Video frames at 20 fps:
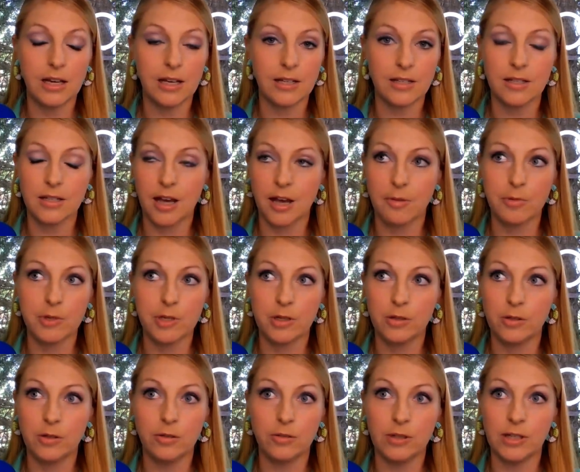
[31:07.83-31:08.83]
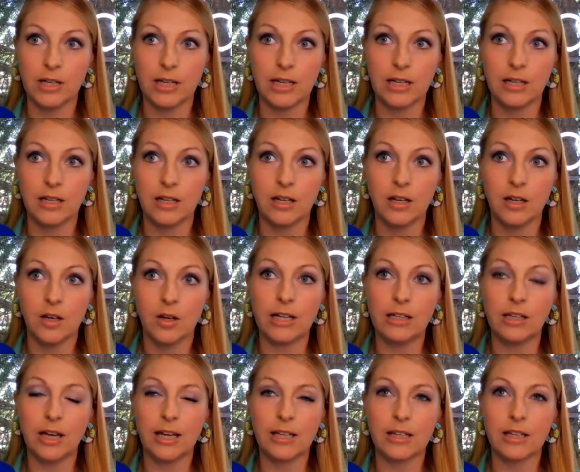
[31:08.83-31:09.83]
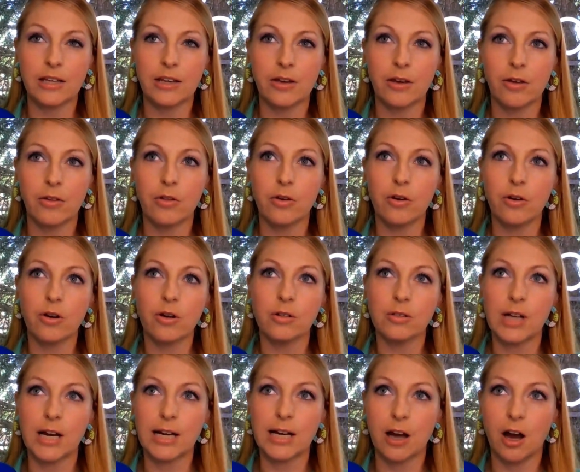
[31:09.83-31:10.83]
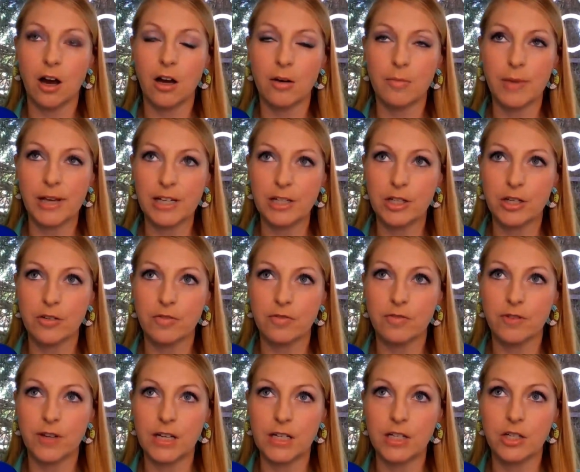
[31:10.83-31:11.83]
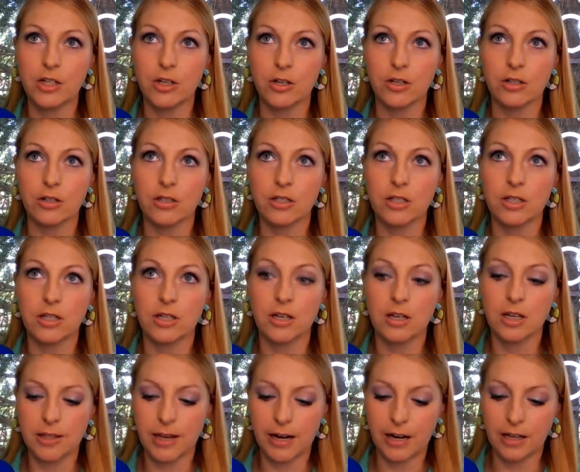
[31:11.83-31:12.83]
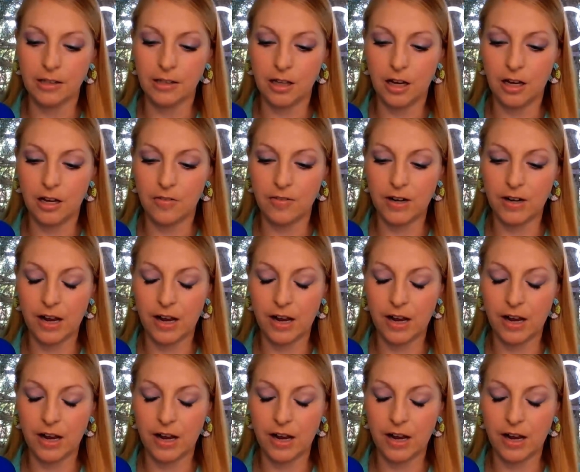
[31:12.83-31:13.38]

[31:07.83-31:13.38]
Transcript: Yes, absolutely. And like the other like automation features that I love,